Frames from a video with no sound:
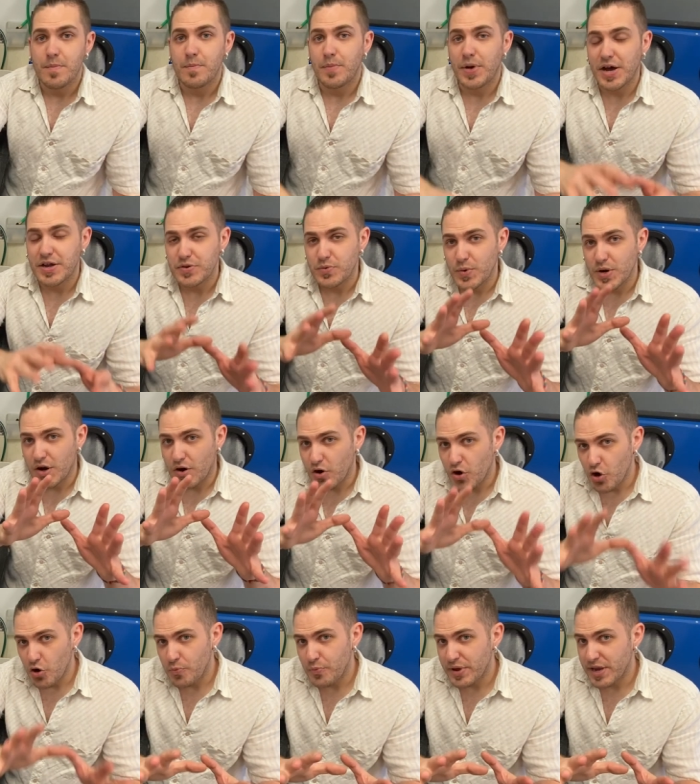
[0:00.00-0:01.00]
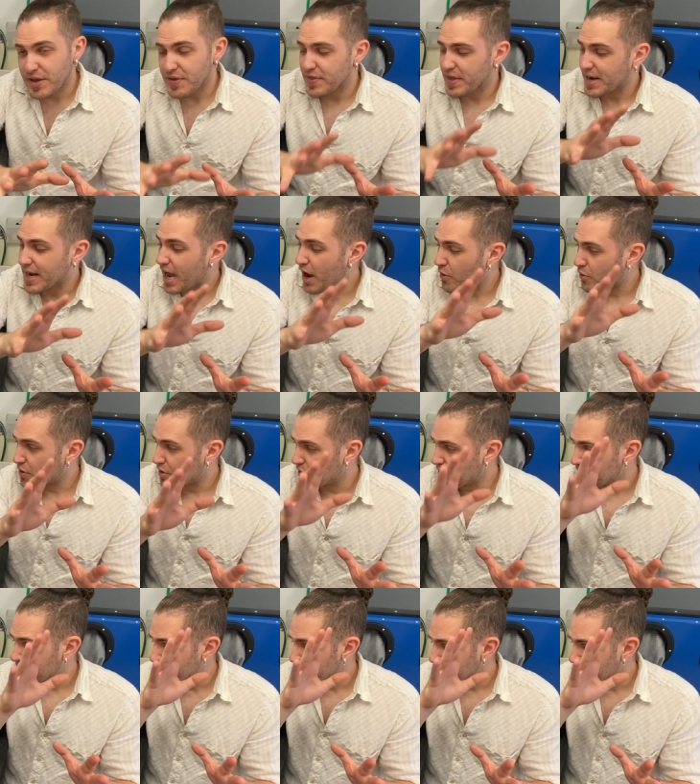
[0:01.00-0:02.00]
But we are hoping that
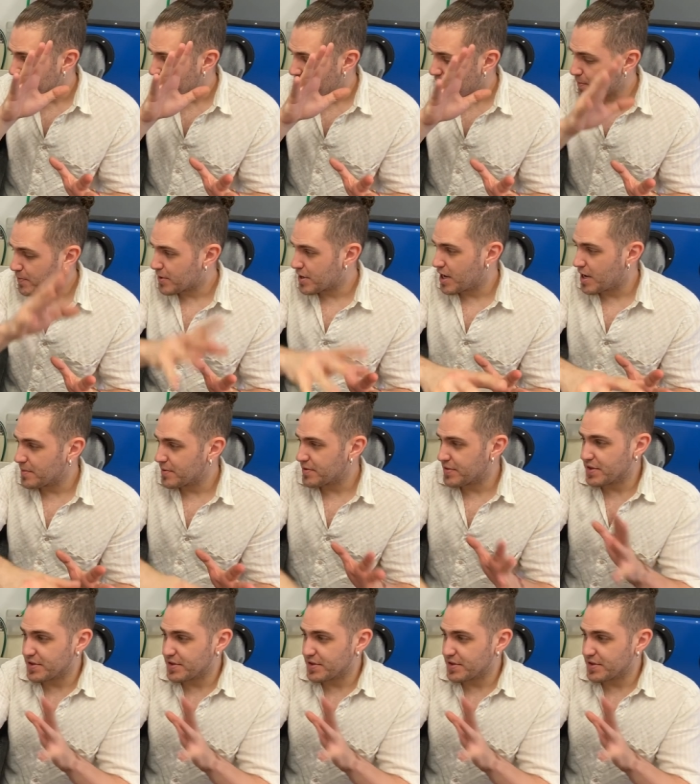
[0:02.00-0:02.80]
our upcoming,